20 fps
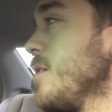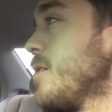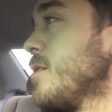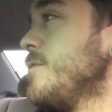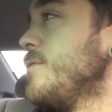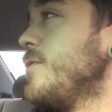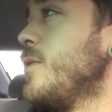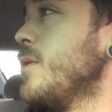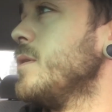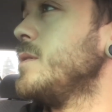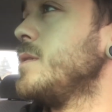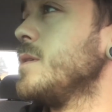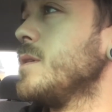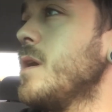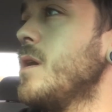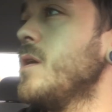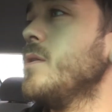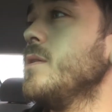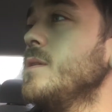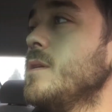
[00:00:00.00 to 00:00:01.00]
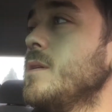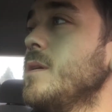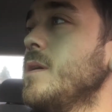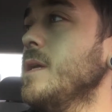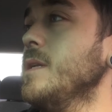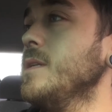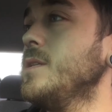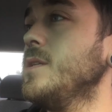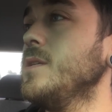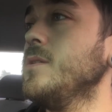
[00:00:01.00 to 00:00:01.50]
looking forward to going
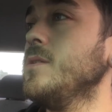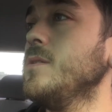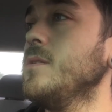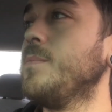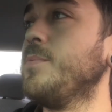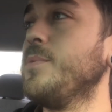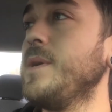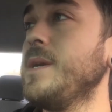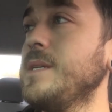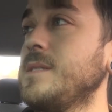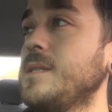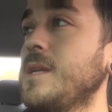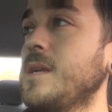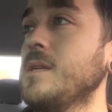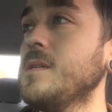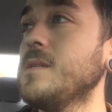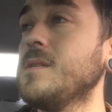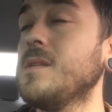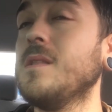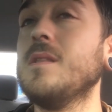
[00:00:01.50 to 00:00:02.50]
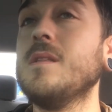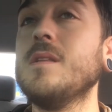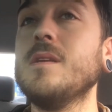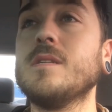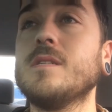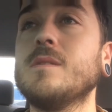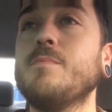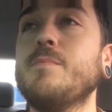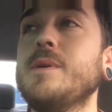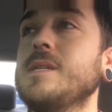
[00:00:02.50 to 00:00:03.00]
into a place that is
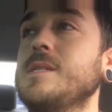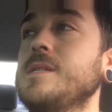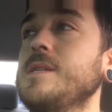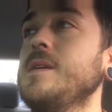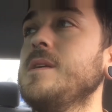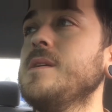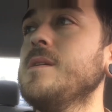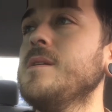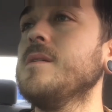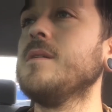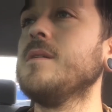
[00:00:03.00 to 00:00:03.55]
this busy.